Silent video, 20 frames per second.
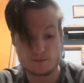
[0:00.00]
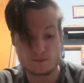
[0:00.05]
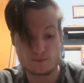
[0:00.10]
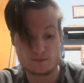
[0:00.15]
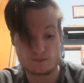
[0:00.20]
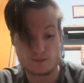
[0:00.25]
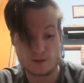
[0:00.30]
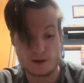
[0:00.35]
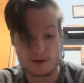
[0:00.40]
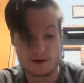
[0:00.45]

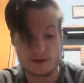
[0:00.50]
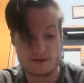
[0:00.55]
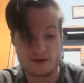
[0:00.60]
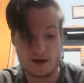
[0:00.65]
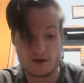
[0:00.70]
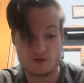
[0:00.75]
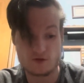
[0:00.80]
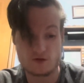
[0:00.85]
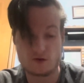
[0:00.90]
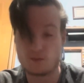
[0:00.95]
But
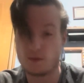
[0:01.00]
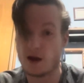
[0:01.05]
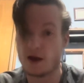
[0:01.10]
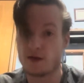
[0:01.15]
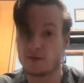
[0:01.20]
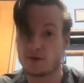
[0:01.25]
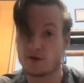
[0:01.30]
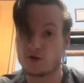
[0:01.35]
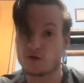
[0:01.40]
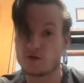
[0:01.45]
down to my
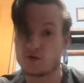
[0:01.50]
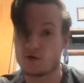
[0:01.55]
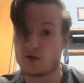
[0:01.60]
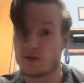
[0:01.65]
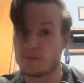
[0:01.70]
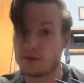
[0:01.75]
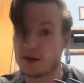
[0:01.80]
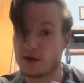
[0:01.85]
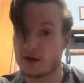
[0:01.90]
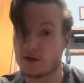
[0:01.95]
personal
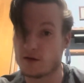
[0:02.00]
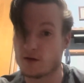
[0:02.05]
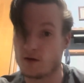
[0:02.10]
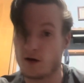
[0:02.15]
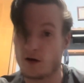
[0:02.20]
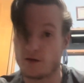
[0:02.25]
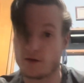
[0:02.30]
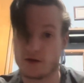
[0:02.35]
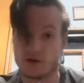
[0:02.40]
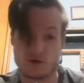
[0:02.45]
opinion
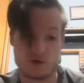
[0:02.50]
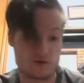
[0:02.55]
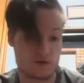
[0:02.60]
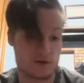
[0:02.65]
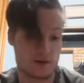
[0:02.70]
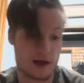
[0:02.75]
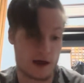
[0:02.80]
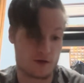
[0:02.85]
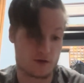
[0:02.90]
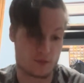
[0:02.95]
on this.
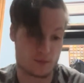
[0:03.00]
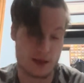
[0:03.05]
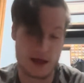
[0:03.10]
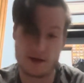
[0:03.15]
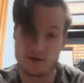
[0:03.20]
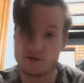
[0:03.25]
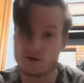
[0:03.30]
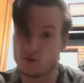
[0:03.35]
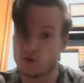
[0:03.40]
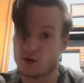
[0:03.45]
Now, the
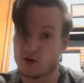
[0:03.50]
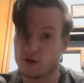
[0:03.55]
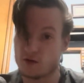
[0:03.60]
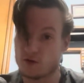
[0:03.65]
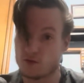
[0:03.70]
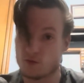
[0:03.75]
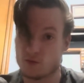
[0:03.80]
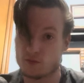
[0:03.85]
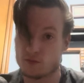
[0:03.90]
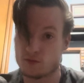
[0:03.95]
blaster
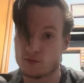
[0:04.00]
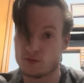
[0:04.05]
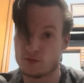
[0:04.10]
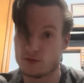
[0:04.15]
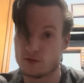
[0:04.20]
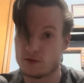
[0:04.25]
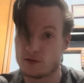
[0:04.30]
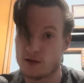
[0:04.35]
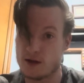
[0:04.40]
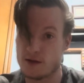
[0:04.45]
works
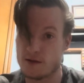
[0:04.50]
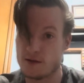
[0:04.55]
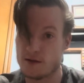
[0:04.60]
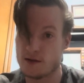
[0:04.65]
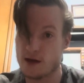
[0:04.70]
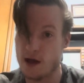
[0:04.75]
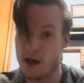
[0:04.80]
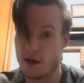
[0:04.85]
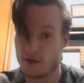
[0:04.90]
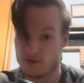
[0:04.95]

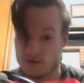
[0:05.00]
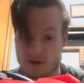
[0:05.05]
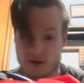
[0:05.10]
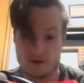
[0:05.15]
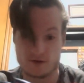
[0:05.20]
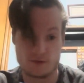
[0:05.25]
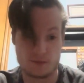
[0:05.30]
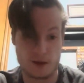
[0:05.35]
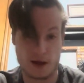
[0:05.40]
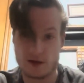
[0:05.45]
as
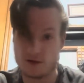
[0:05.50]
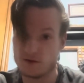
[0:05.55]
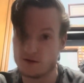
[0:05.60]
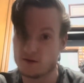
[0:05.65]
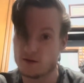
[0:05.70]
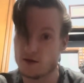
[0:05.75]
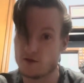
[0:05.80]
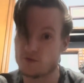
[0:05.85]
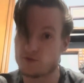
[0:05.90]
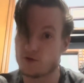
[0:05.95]

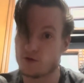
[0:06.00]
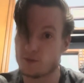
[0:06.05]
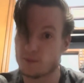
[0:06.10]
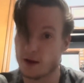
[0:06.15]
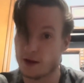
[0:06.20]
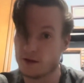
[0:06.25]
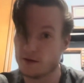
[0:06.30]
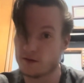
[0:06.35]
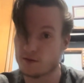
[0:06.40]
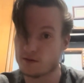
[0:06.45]
expected, therefore
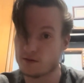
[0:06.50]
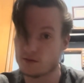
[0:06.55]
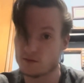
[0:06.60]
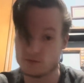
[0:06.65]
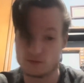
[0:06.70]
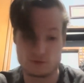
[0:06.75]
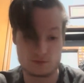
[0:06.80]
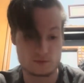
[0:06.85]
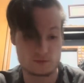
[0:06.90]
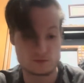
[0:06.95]
my
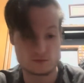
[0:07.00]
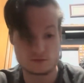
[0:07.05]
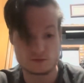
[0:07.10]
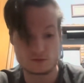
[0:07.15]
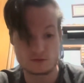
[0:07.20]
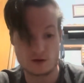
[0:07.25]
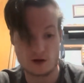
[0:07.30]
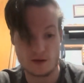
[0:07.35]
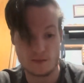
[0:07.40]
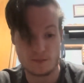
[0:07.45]

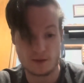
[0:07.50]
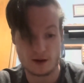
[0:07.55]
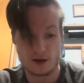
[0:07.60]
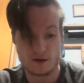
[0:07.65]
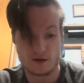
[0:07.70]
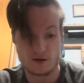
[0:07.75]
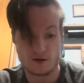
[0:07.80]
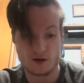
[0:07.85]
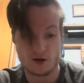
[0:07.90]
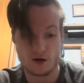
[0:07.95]

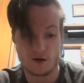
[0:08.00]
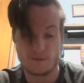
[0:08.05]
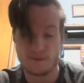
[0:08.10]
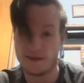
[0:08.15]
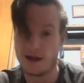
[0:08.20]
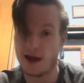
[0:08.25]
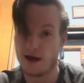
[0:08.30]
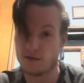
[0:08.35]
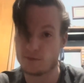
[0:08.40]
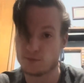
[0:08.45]
opinion on
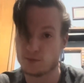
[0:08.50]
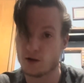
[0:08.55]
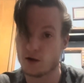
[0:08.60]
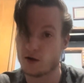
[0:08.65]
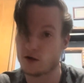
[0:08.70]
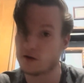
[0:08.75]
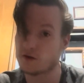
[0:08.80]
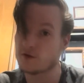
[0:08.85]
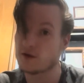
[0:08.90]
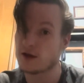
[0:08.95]
that
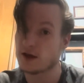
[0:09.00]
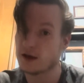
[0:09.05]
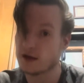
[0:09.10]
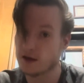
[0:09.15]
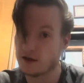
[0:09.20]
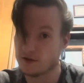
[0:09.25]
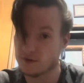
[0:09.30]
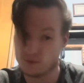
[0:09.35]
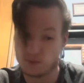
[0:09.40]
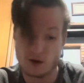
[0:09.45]
part
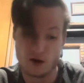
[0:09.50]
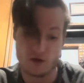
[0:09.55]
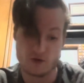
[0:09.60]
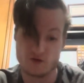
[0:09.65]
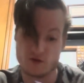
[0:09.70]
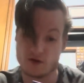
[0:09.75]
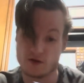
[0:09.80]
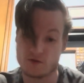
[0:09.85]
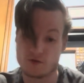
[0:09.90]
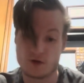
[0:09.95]
is
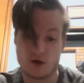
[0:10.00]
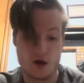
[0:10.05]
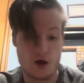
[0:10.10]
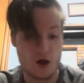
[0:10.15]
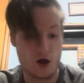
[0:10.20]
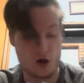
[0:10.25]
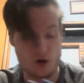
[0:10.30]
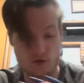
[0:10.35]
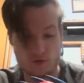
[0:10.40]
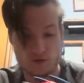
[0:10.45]
positive.
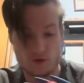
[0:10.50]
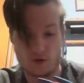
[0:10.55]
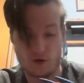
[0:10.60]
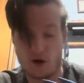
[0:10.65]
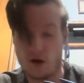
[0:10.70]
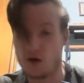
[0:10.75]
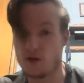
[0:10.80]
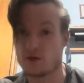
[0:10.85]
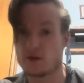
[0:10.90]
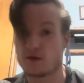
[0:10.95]

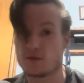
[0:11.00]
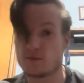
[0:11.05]
Overall,